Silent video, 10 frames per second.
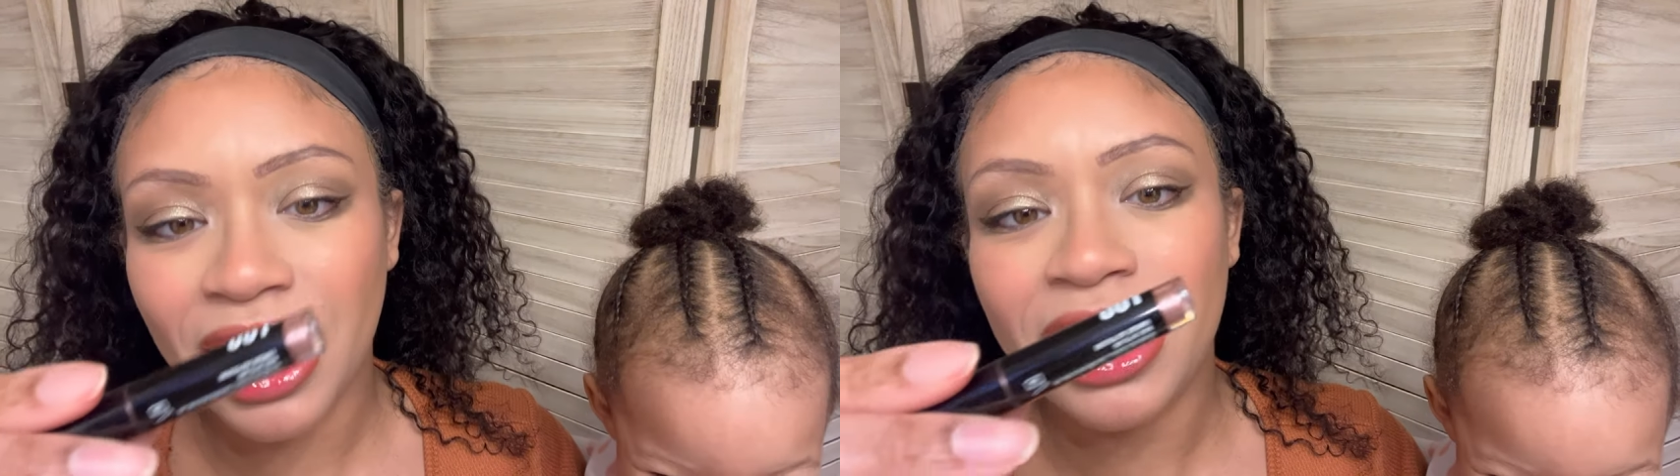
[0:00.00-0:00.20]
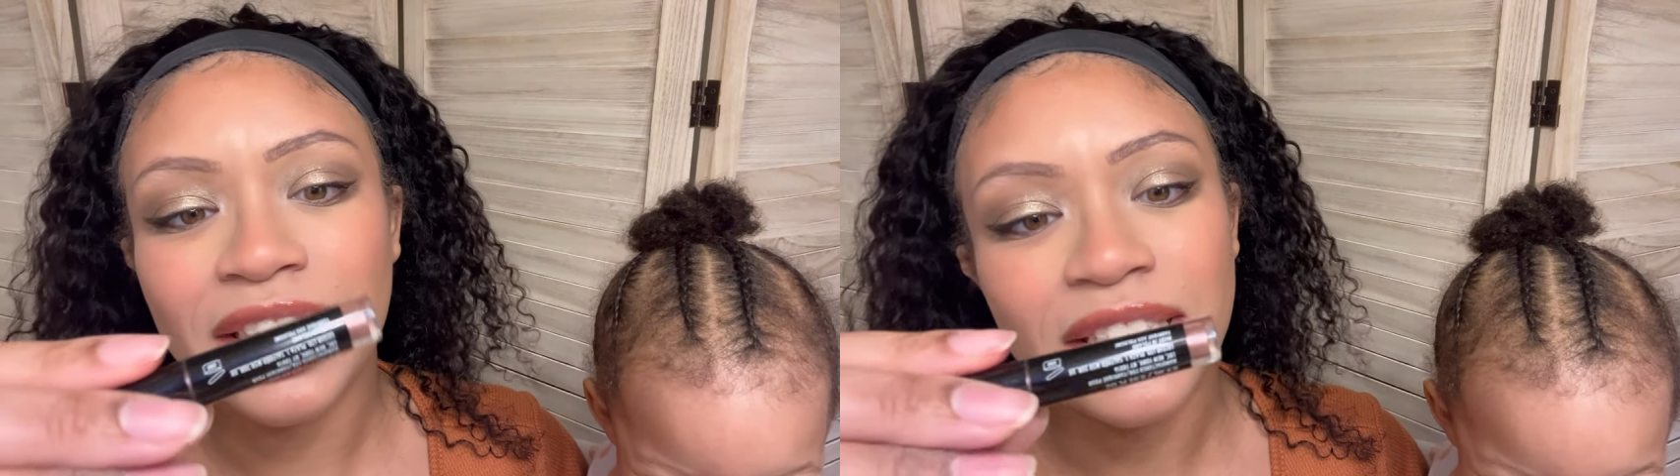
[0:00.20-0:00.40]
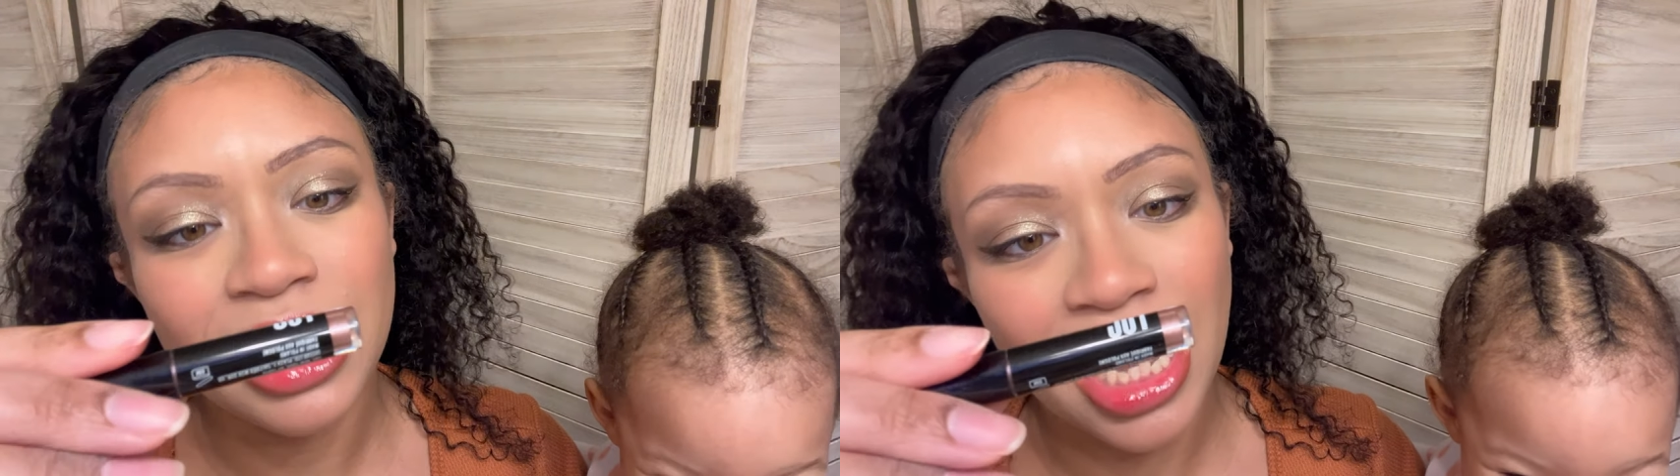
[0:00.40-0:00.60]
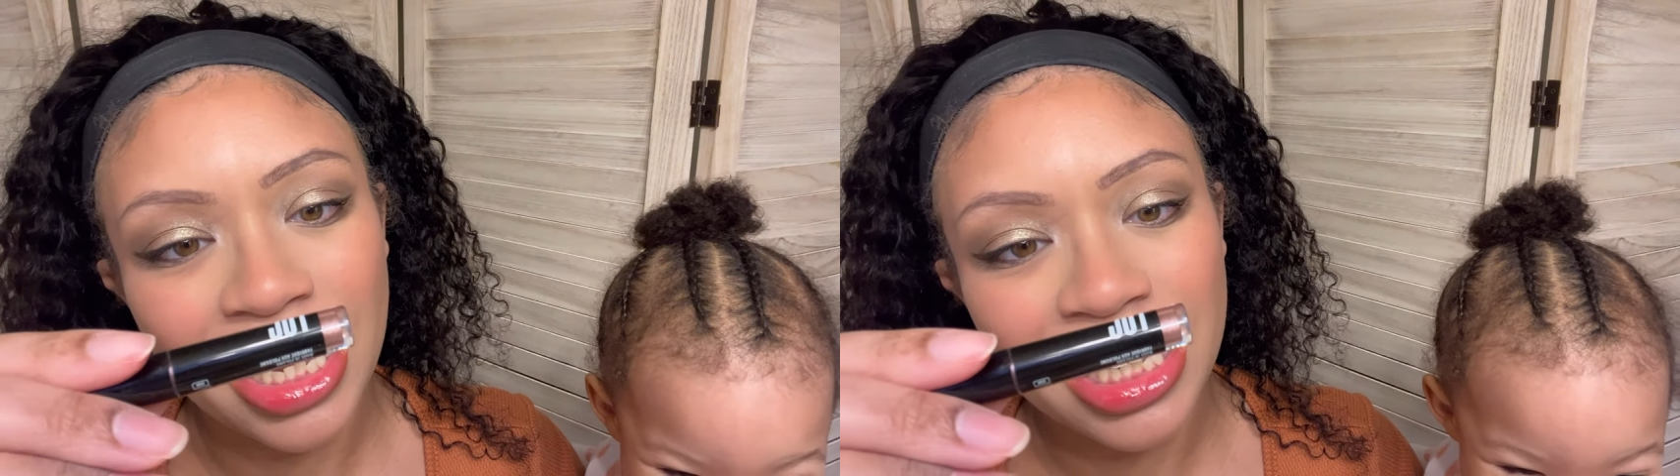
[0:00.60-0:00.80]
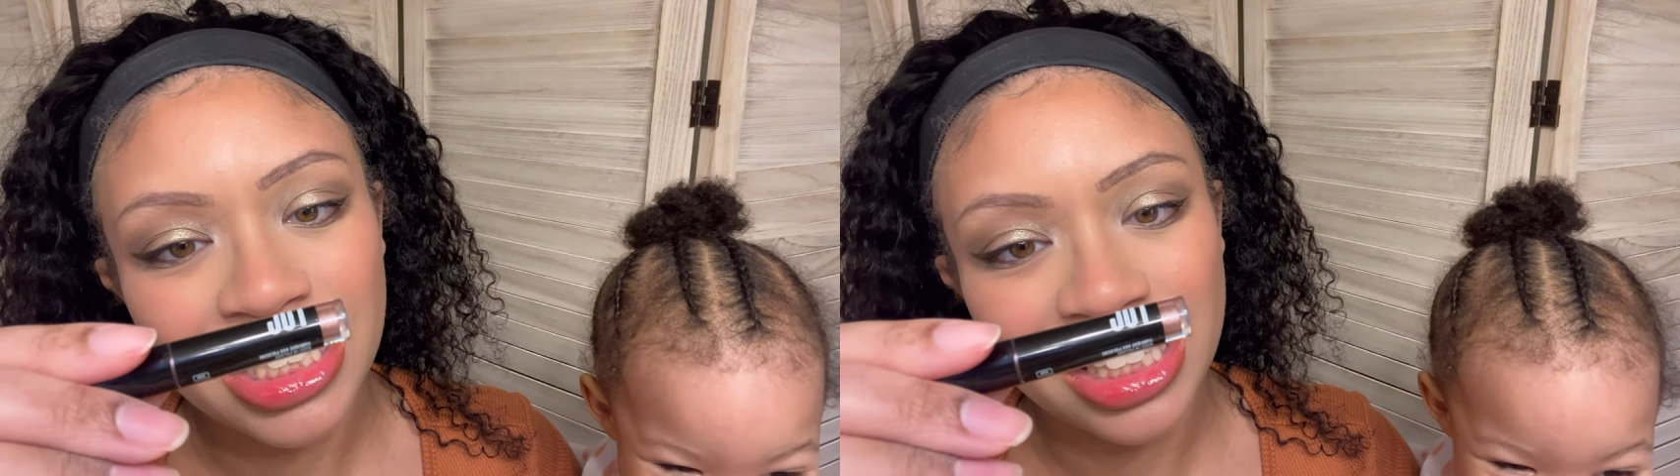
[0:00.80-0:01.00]
And this, I
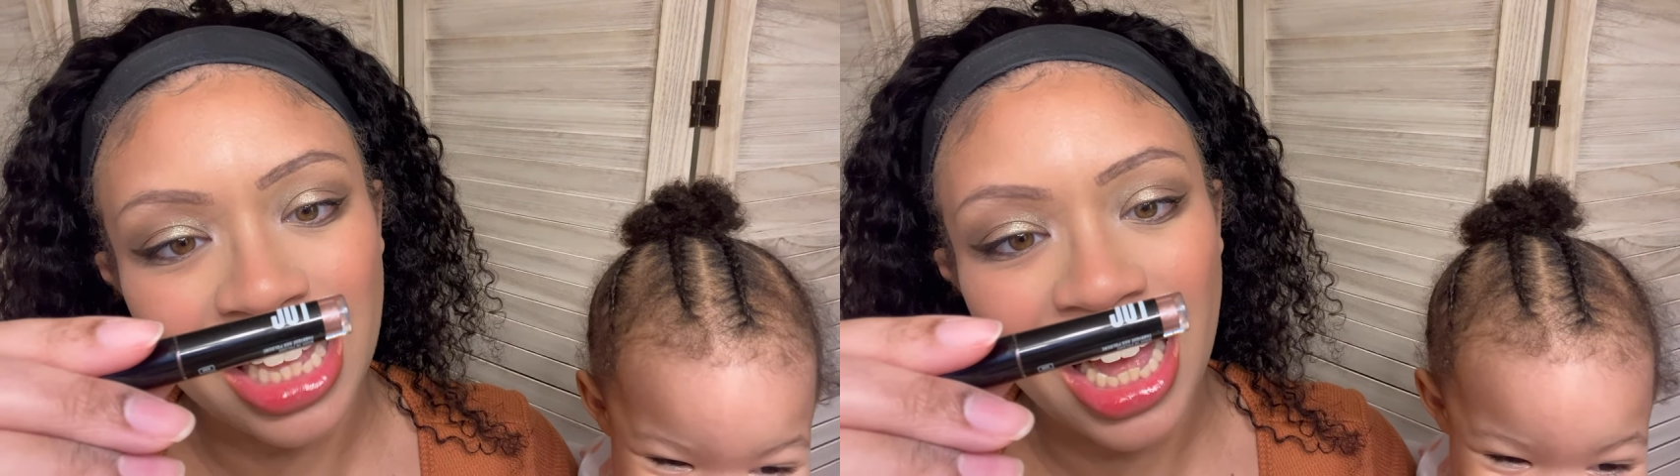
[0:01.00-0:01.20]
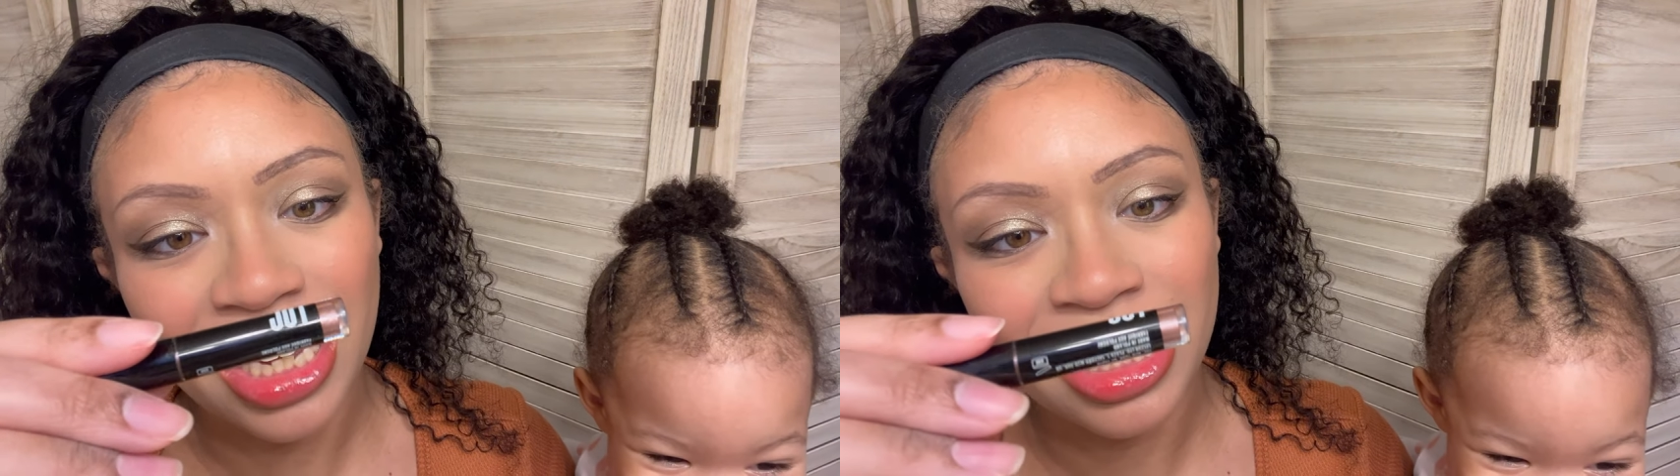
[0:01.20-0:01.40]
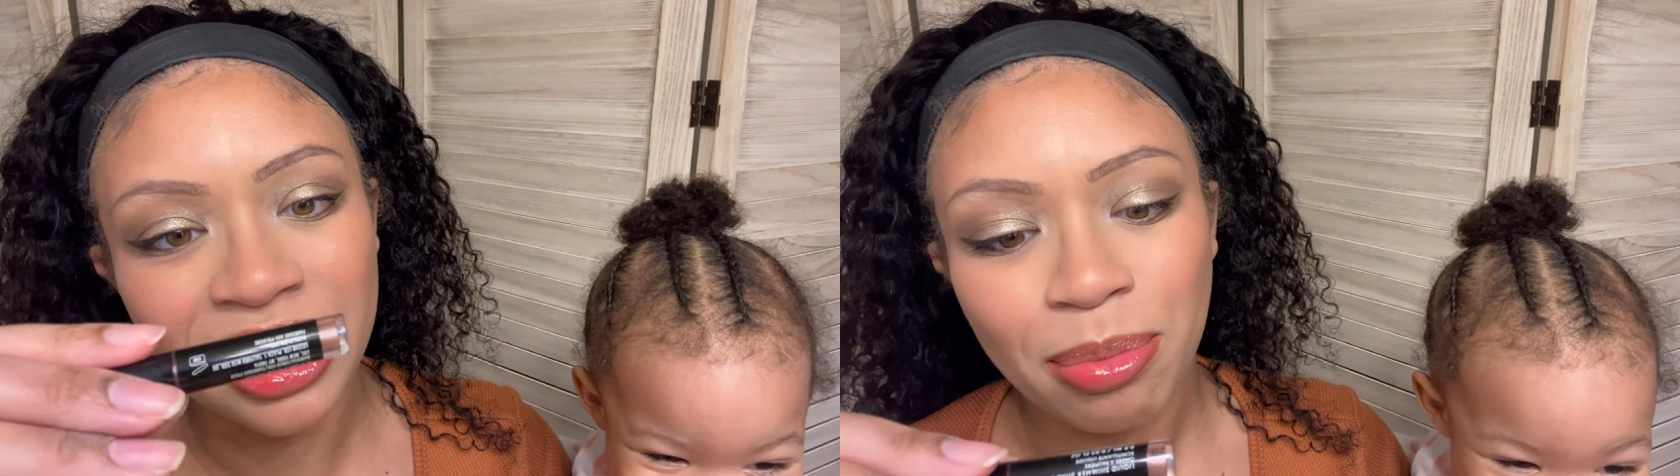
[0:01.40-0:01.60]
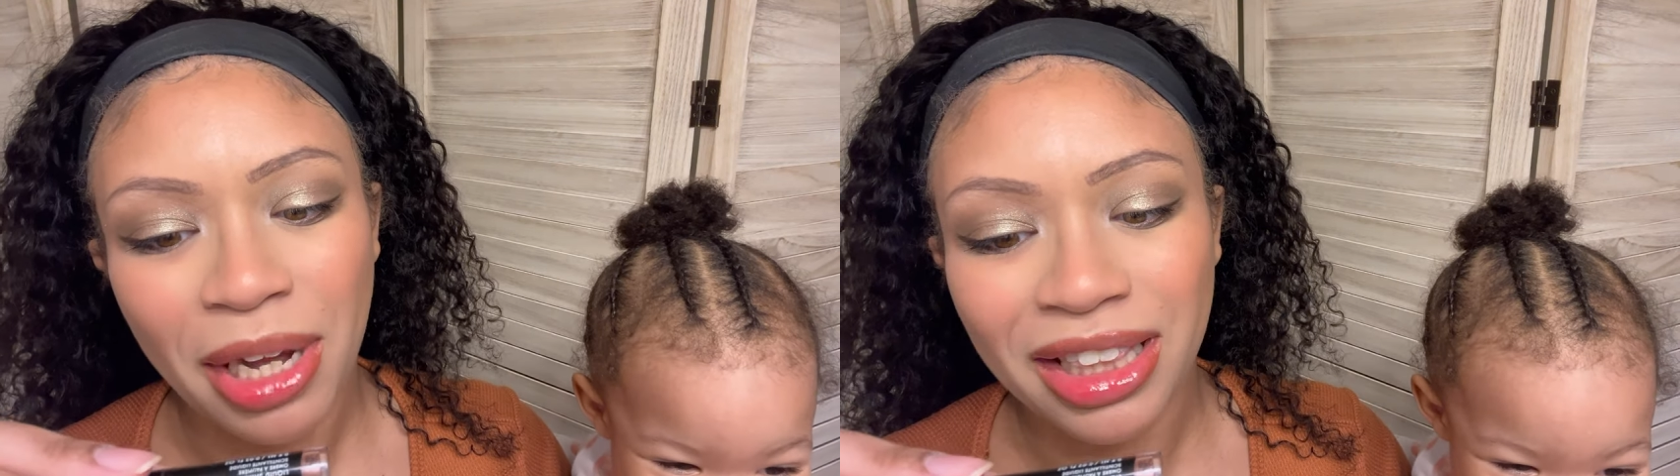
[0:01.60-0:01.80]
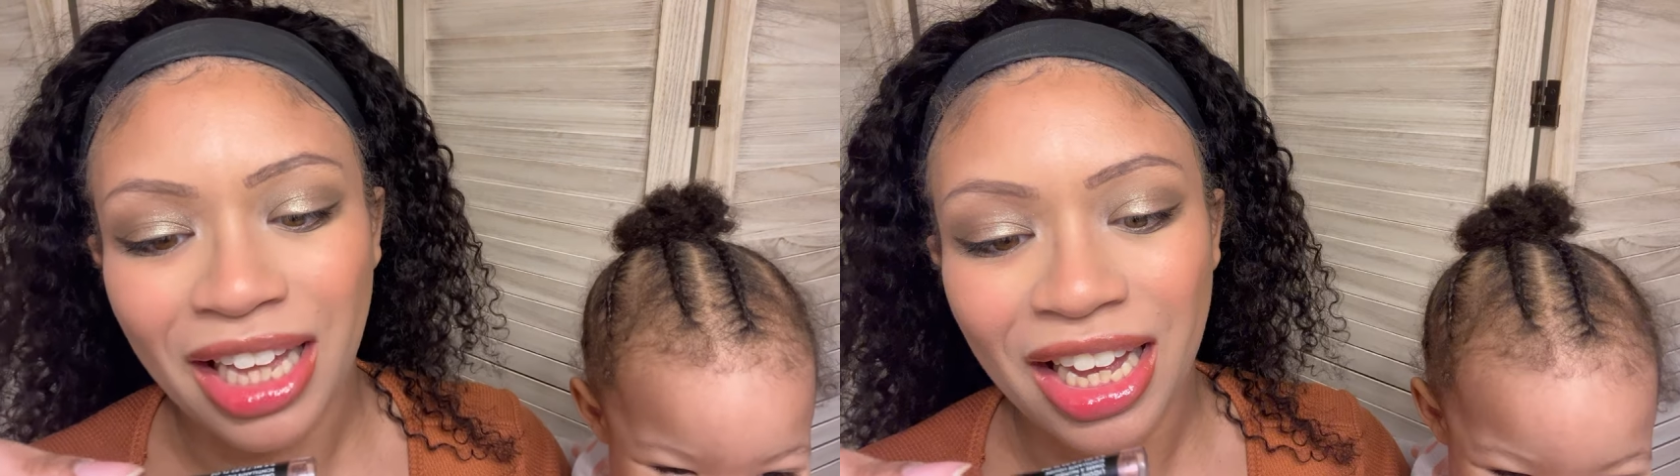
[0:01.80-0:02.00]
guess, Lock by
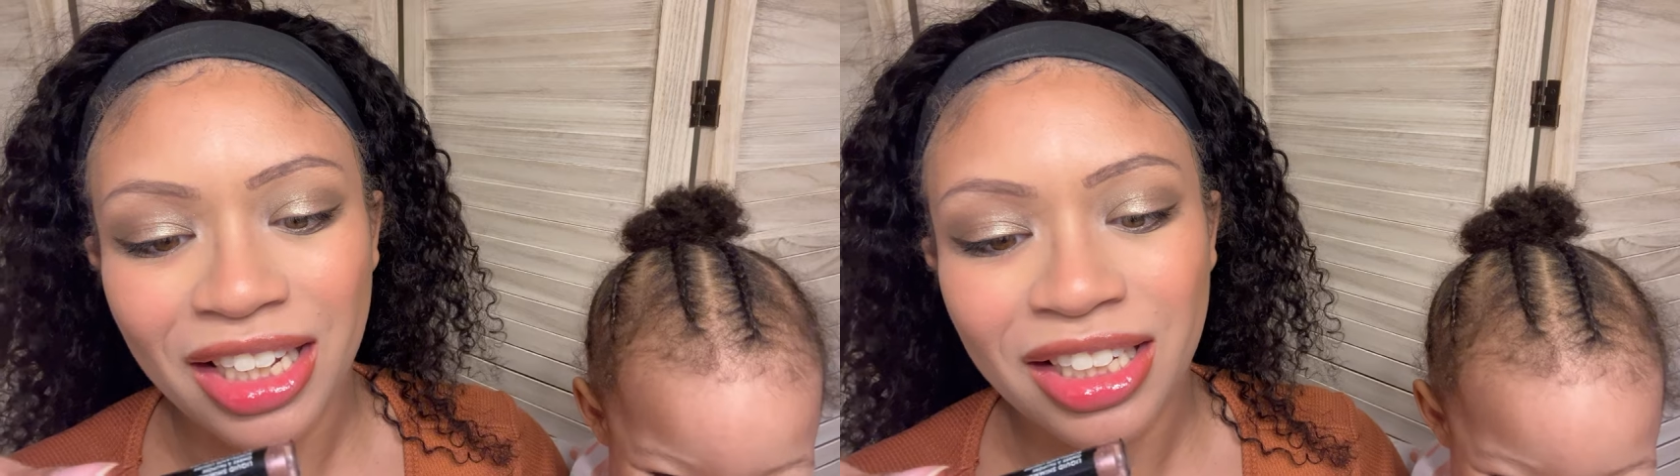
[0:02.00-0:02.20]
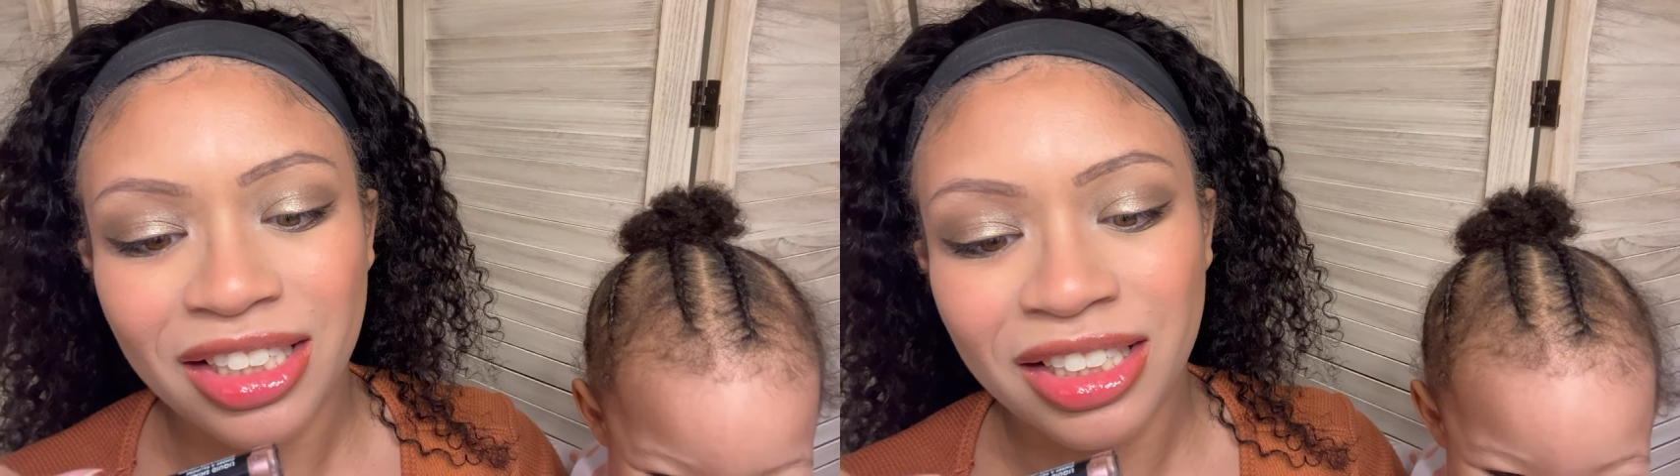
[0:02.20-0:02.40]
Lock,